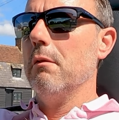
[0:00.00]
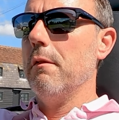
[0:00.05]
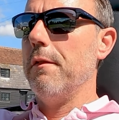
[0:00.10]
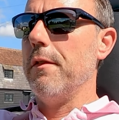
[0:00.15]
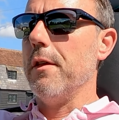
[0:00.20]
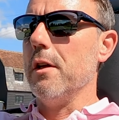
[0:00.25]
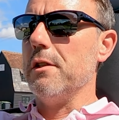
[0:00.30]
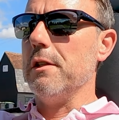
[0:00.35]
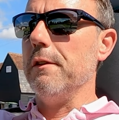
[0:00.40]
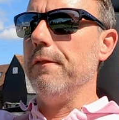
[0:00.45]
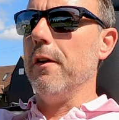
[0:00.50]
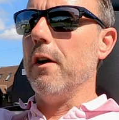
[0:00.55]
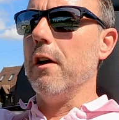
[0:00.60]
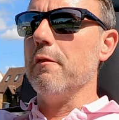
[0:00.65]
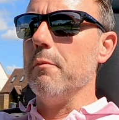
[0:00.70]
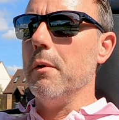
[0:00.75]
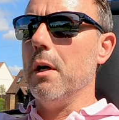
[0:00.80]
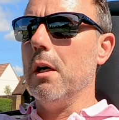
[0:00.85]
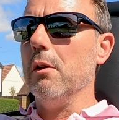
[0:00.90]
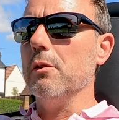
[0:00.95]

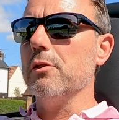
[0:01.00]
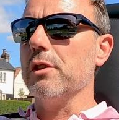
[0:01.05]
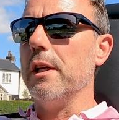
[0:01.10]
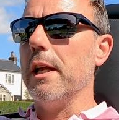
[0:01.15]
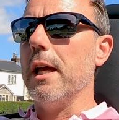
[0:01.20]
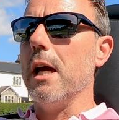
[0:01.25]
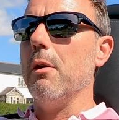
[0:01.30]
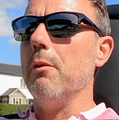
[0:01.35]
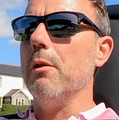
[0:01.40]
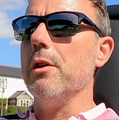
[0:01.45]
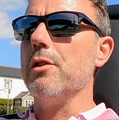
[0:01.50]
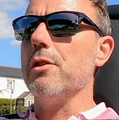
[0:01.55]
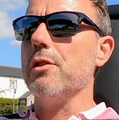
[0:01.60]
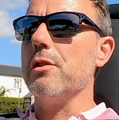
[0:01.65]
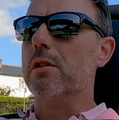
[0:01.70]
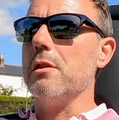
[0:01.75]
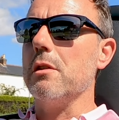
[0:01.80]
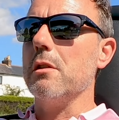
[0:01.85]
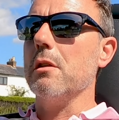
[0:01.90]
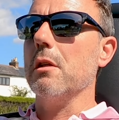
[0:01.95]
35 miles an hour,
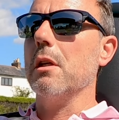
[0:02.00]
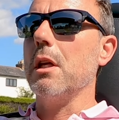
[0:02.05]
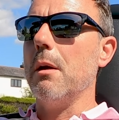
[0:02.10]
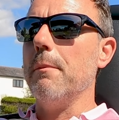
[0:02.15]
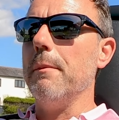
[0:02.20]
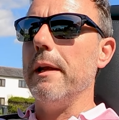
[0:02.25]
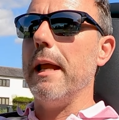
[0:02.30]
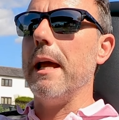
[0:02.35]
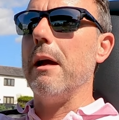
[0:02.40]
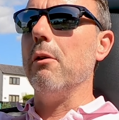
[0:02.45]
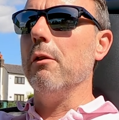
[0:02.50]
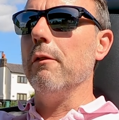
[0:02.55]
just coming out